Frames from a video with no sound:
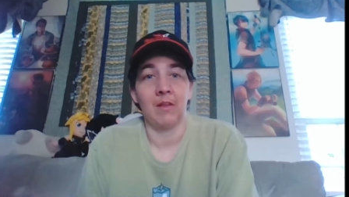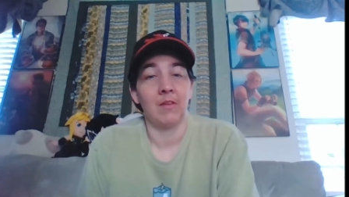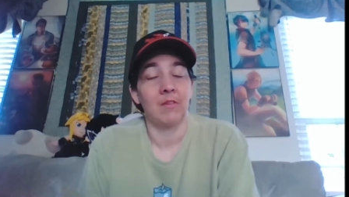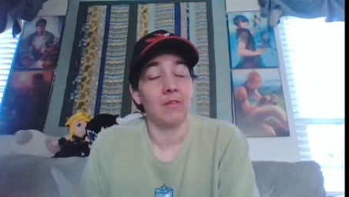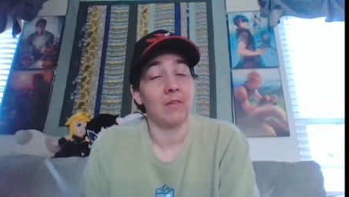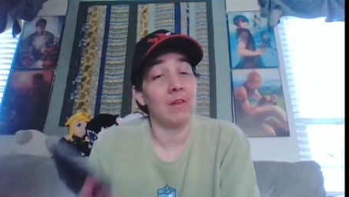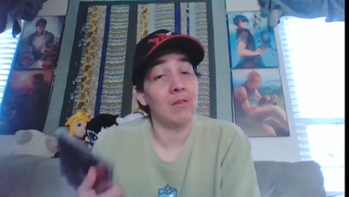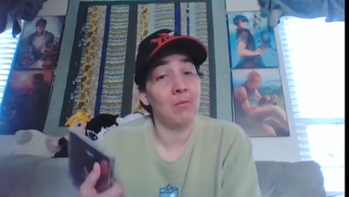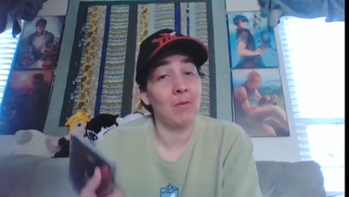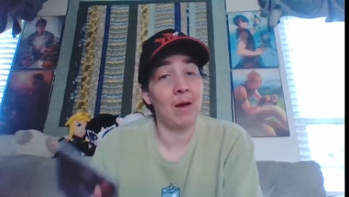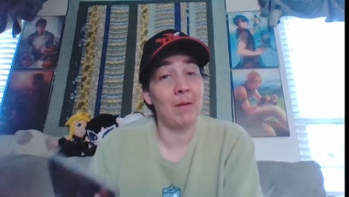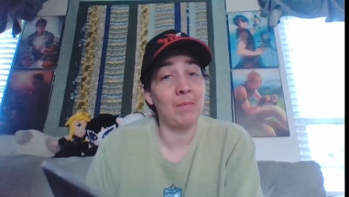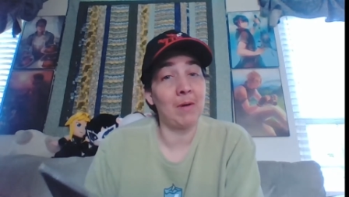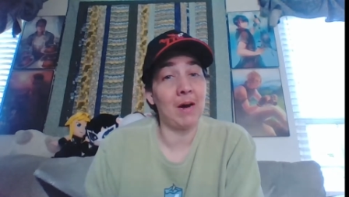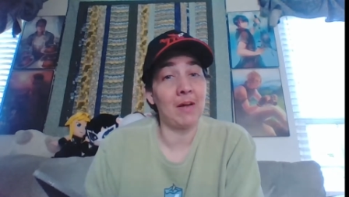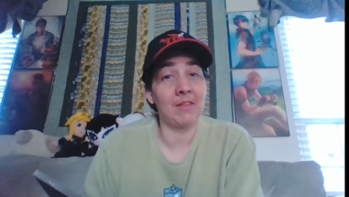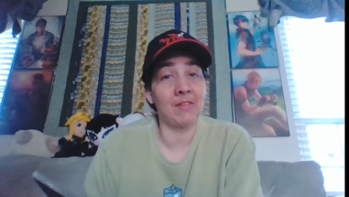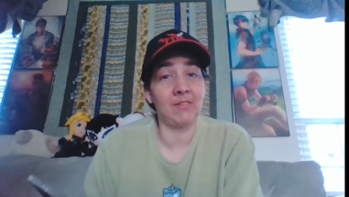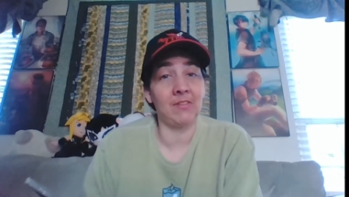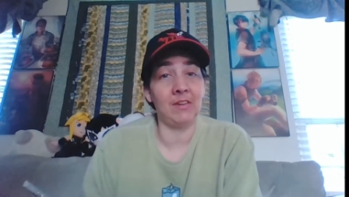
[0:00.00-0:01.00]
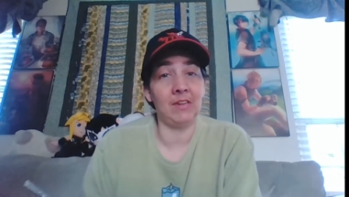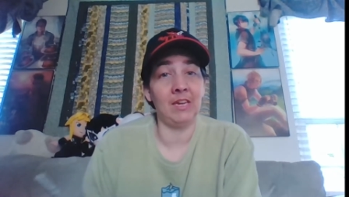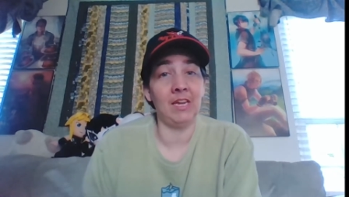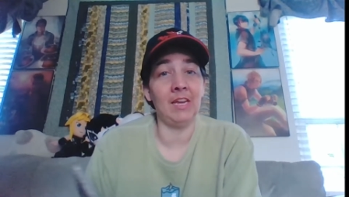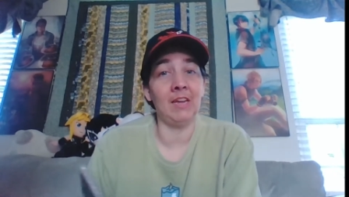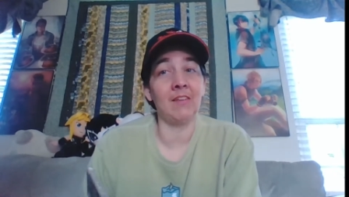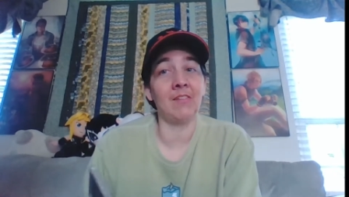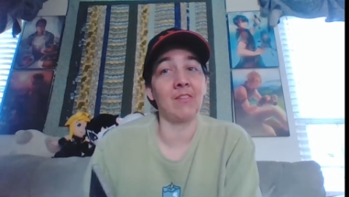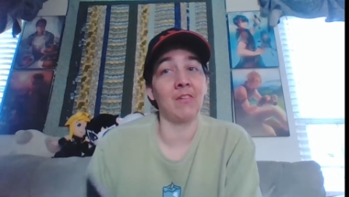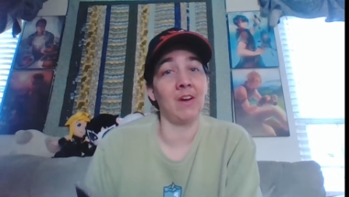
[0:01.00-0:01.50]
So that's why I bought the
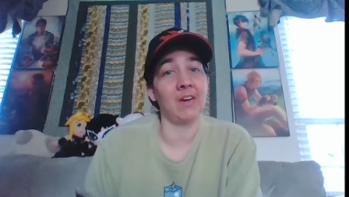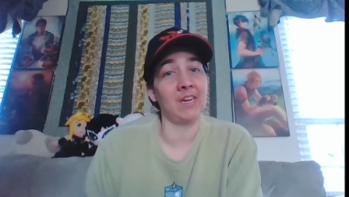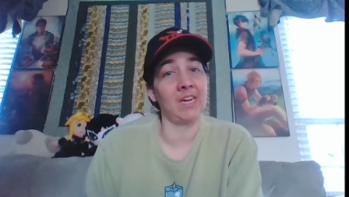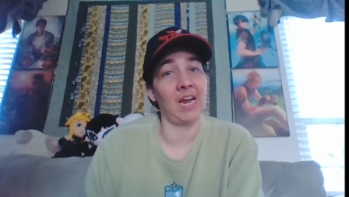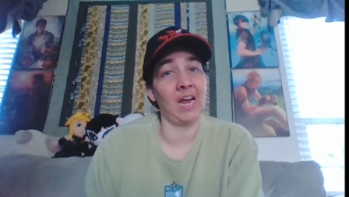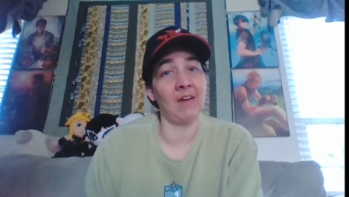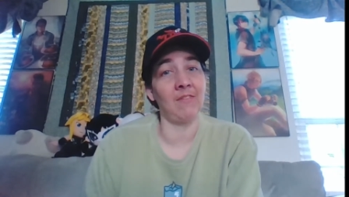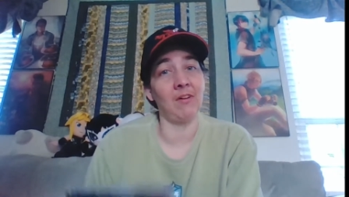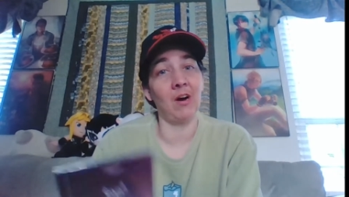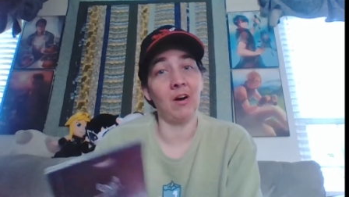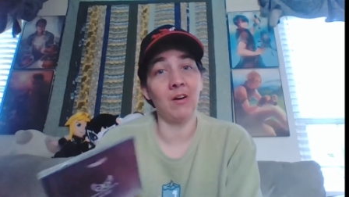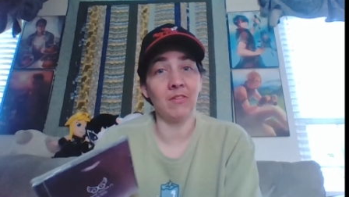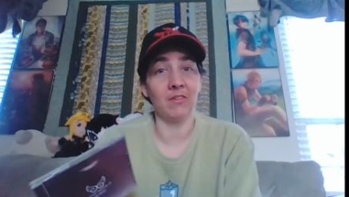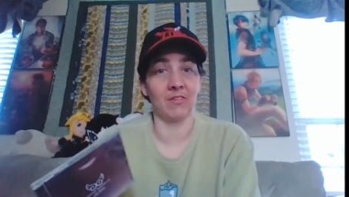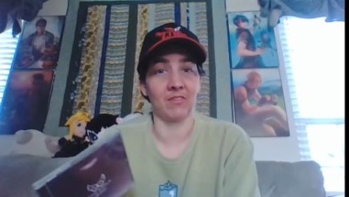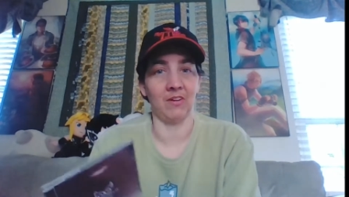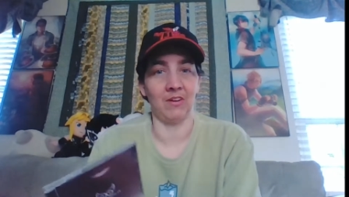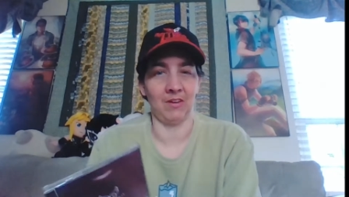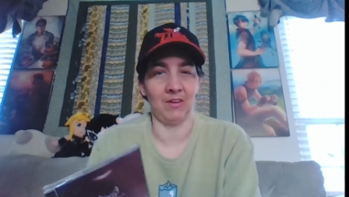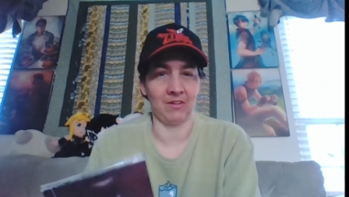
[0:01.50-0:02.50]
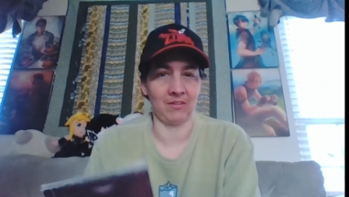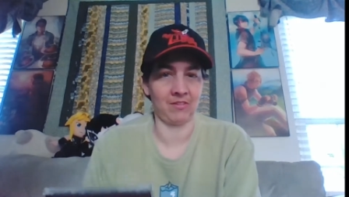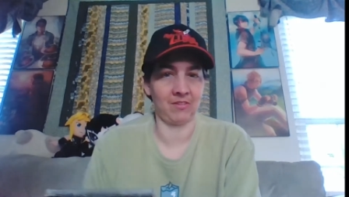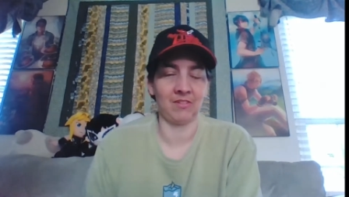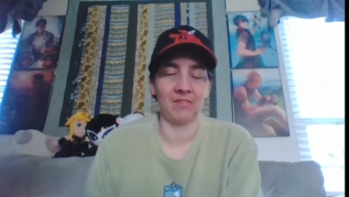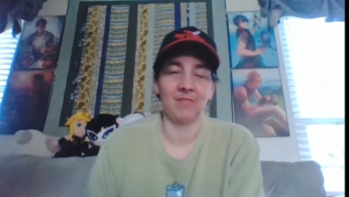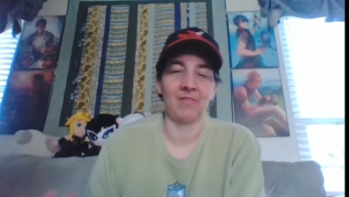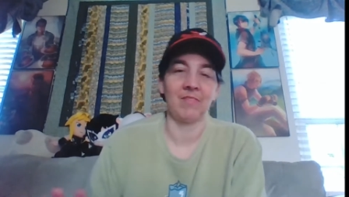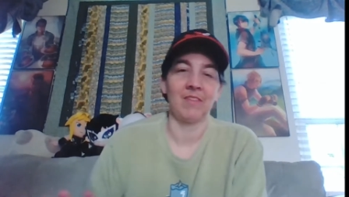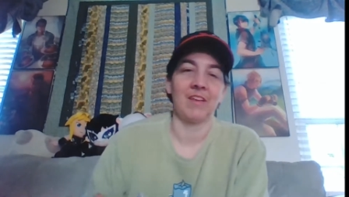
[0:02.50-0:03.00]
CDs, so I can have all the
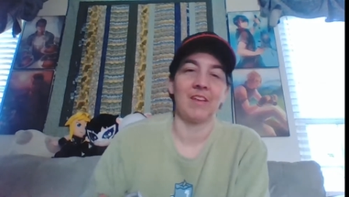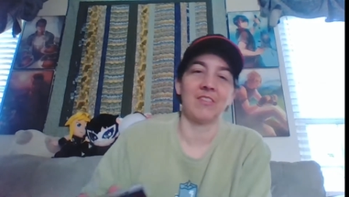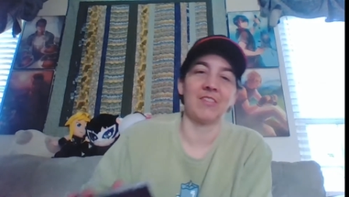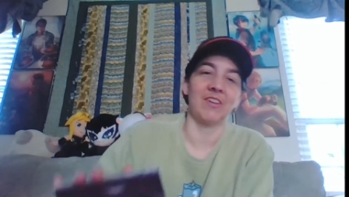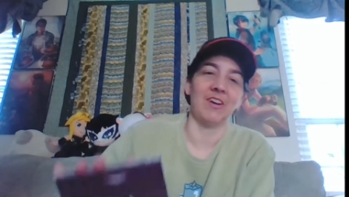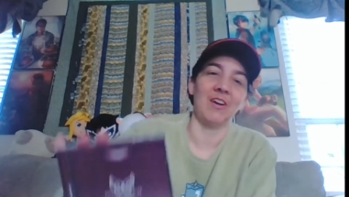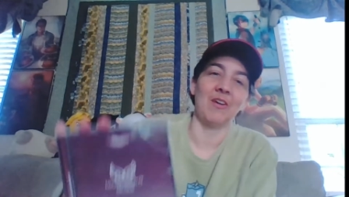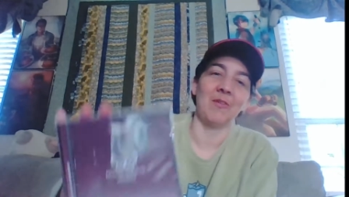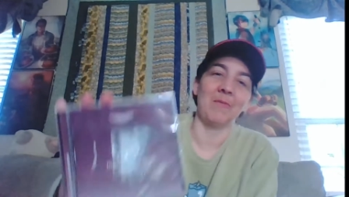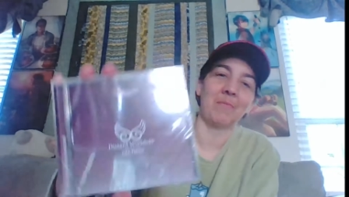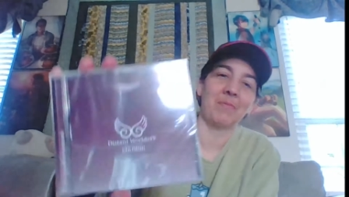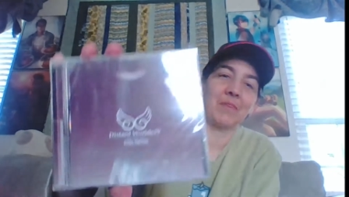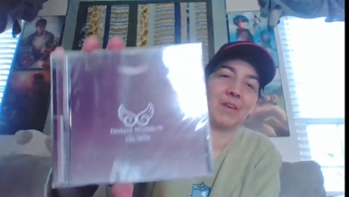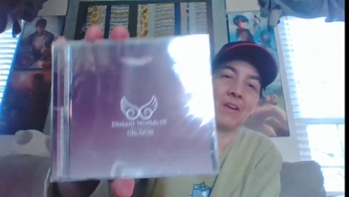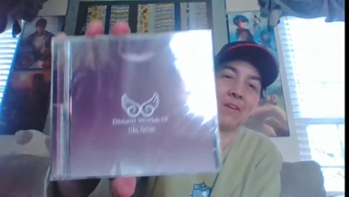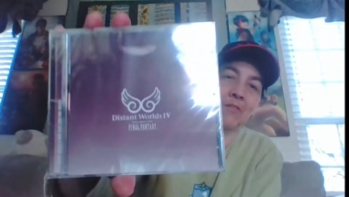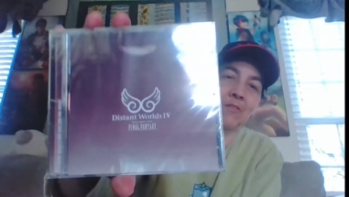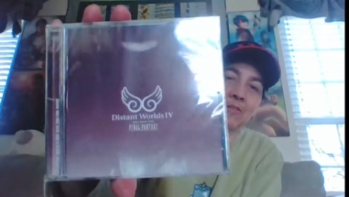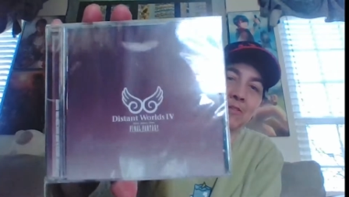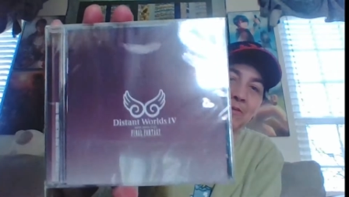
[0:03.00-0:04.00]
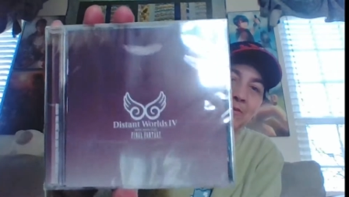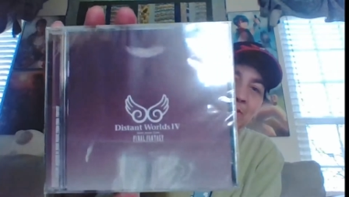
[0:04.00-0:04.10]
songs. So here's the